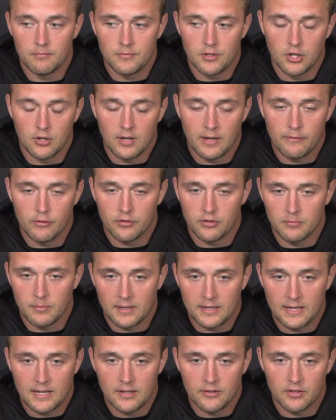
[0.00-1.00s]
you know, obviously
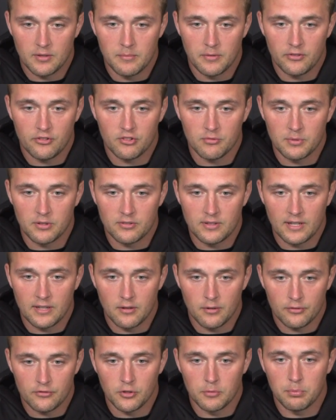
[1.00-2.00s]
my guys at Mississippi State
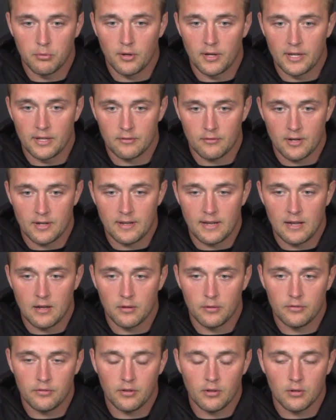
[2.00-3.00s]
are still playing right
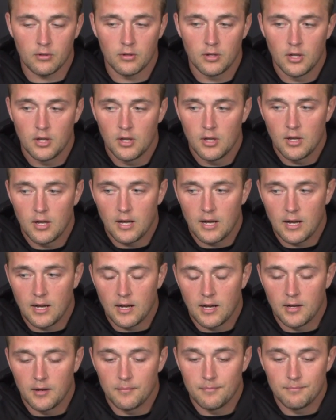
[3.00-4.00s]
now. So,
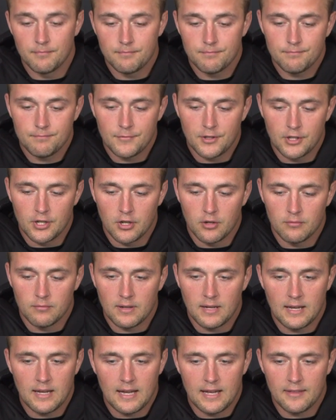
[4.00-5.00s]
you know,
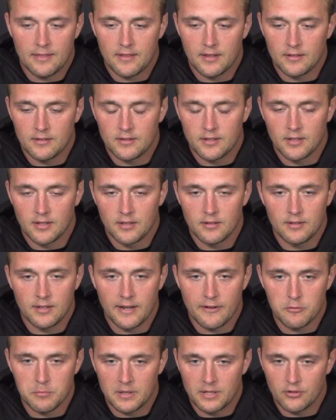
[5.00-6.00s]
I think that
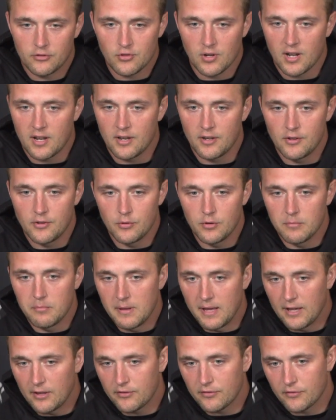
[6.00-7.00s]
everybody's trying to do the
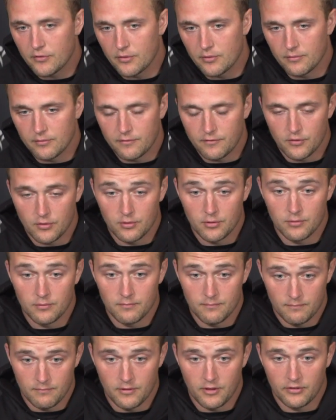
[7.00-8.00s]
best for
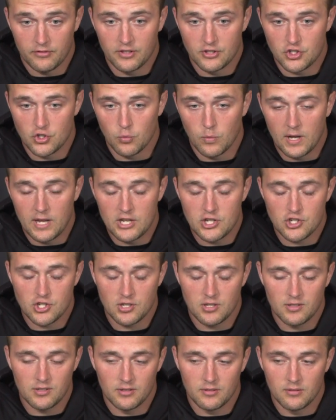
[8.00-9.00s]
the
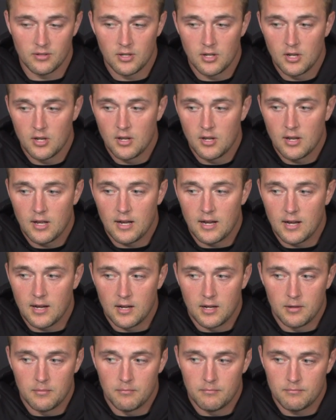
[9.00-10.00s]
situation.
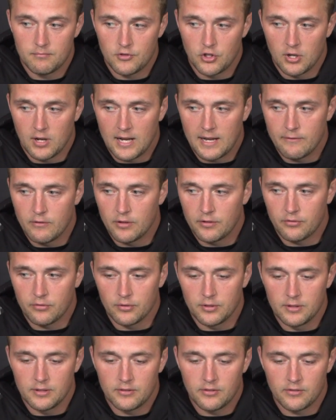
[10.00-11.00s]
And, you know,
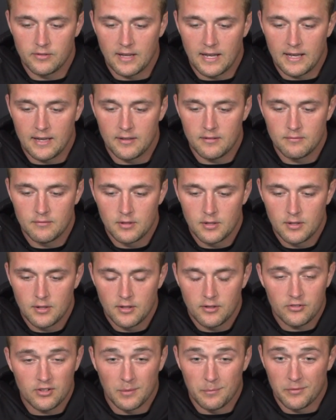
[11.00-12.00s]
obviously it's not
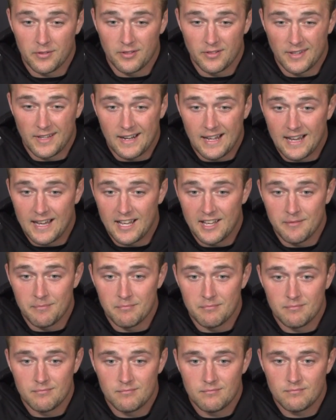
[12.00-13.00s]
something that
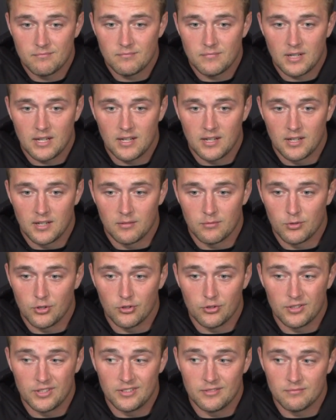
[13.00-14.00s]
I'm,
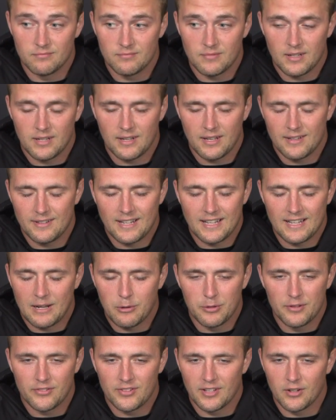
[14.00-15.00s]
really, not, I
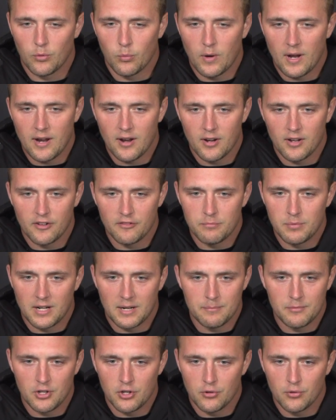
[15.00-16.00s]
wouldn't say aware of, but
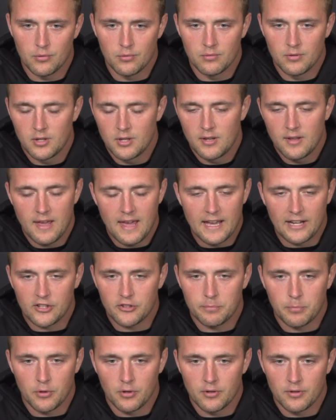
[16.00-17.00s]
I'm no
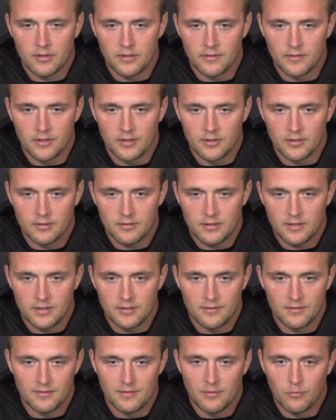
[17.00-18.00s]
expert
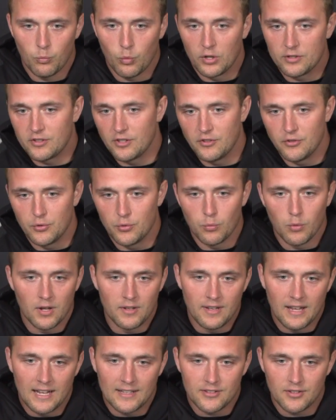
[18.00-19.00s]
in what to do,
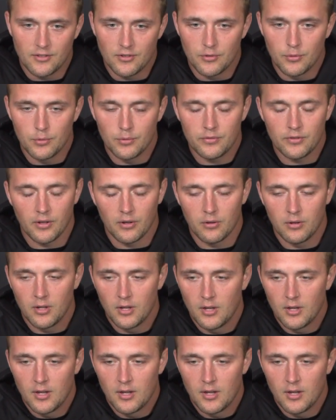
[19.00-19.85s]
what not to do. So